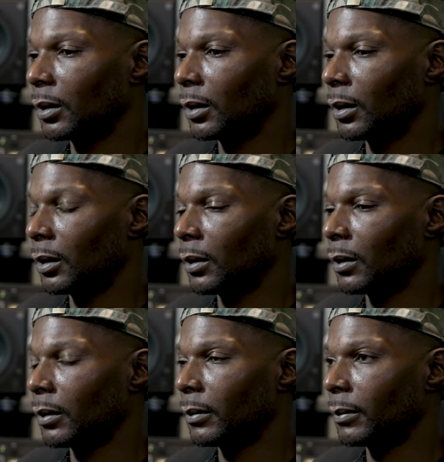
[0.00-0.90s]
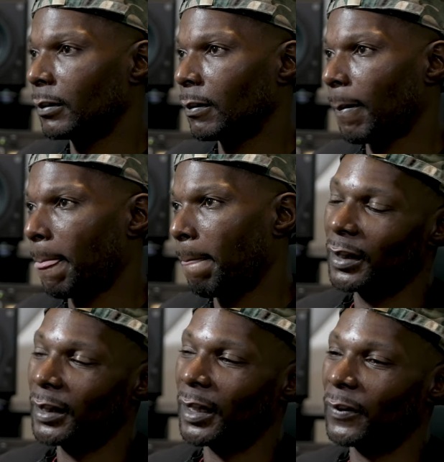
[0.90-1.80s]
and
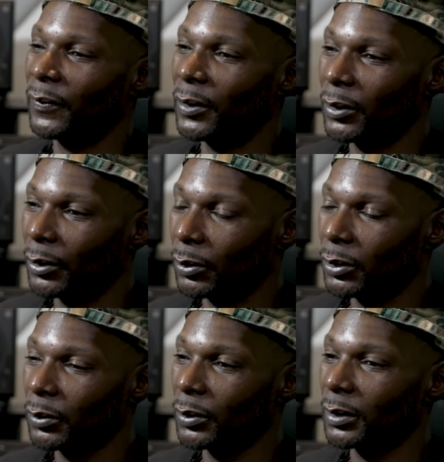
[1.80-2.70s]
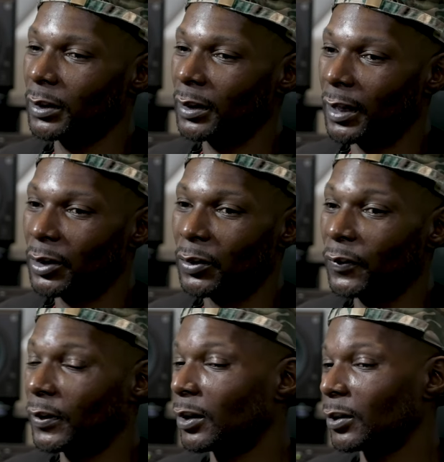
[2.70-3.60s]
he had a video shoot. He had 2
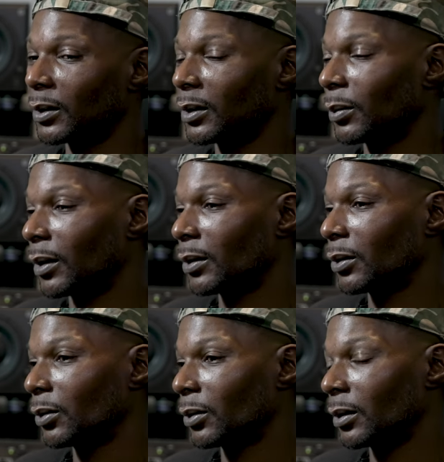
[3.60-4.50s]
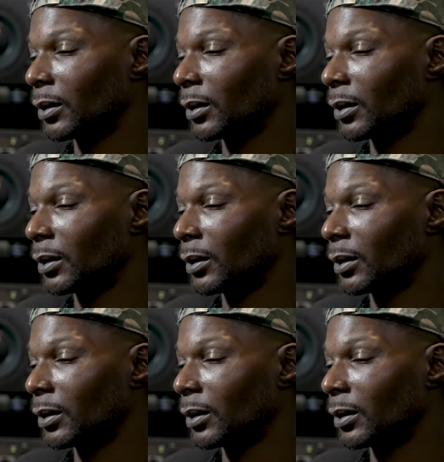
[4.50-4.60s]
videos he's about to do.